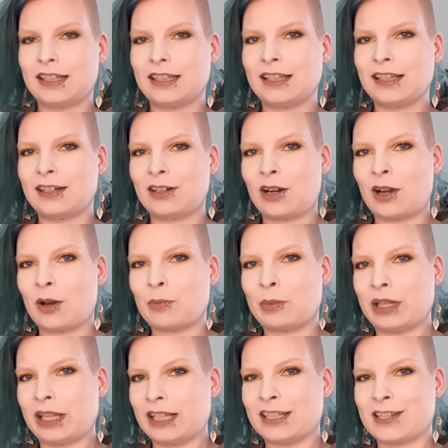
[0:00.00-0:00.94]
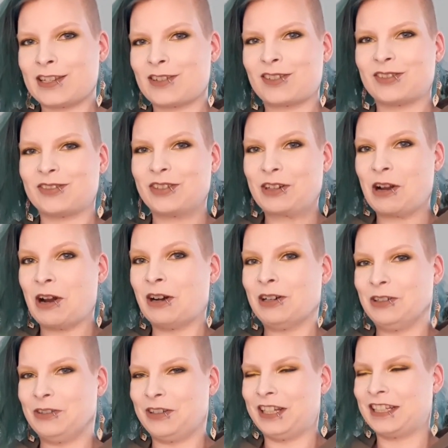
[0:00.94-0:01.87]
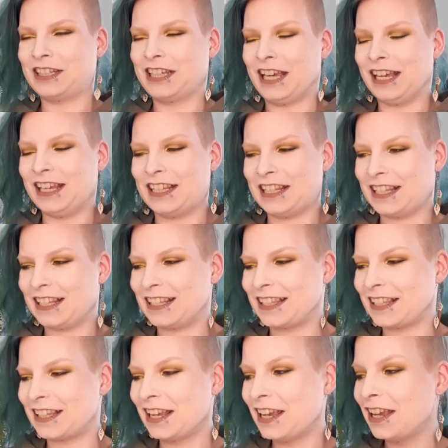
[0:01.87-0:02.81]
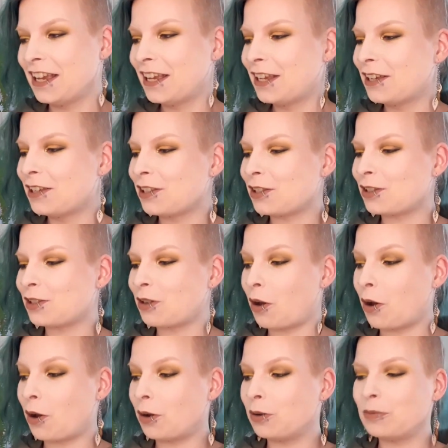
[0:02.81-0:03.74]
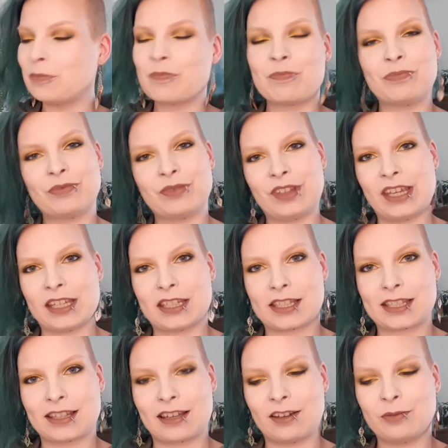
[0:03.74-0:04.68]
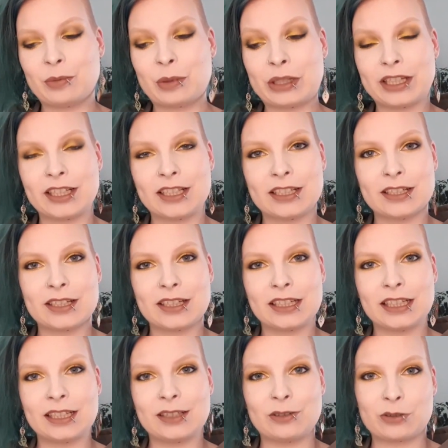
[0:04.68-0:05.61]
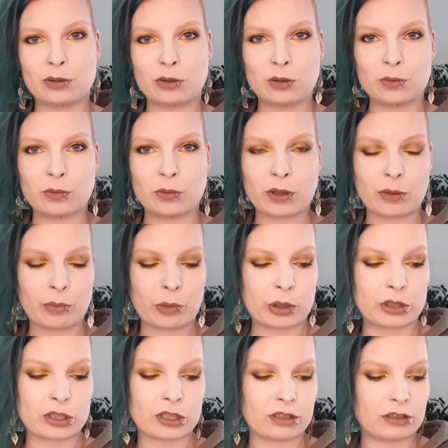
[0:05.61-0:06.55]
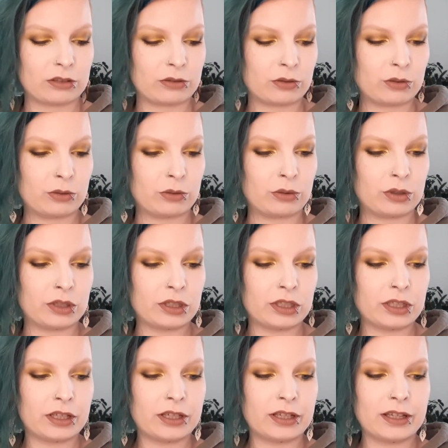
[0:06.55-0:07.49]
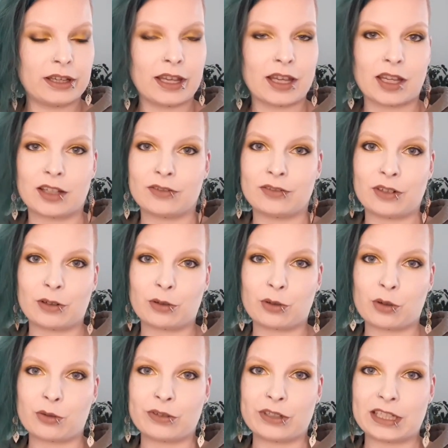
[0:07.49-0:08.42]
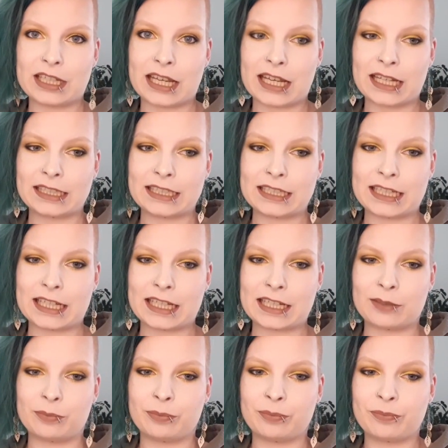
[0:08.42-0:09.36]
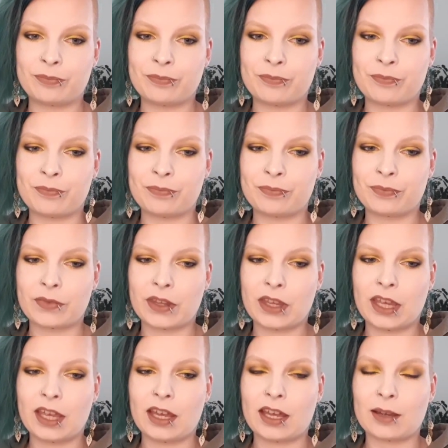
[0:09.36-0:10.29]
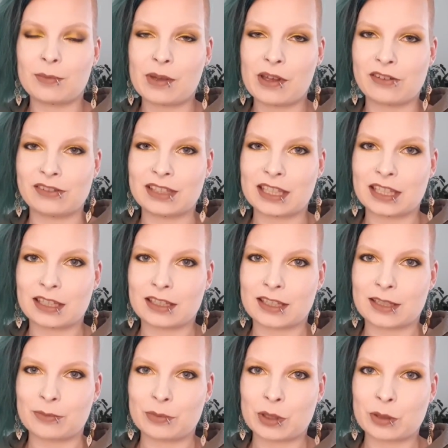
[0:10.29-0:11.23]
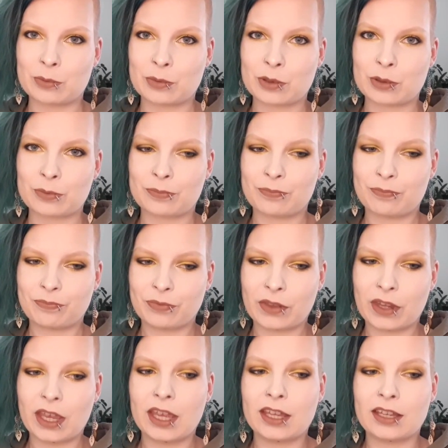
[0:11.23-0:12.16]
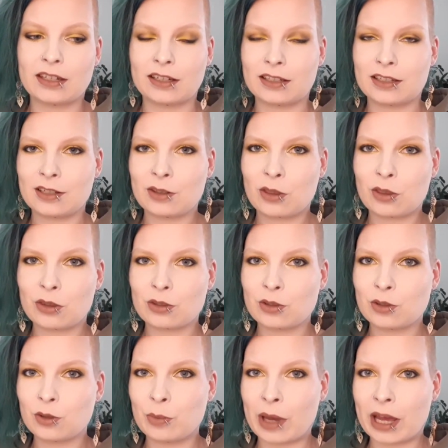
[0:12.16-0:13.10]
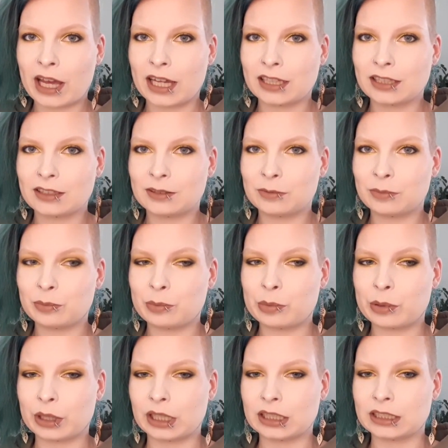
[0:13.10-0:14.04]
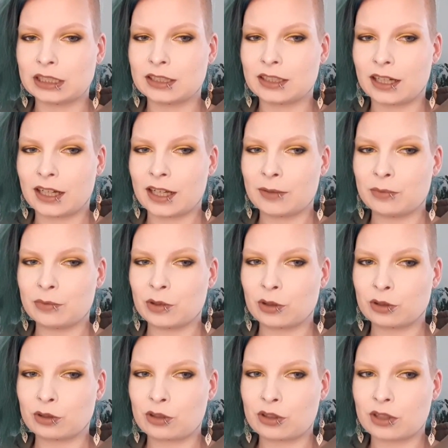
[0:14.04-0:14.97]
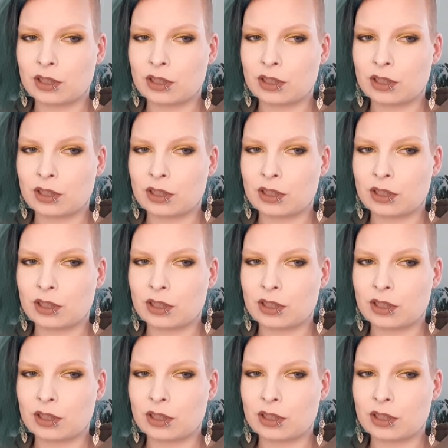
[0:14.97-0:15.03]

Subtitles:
there are plenty of COVID cases. So yes, I've been in a room with a person who have no COVID, and I'm having some symptoms. Nothing too bad, but I'm not,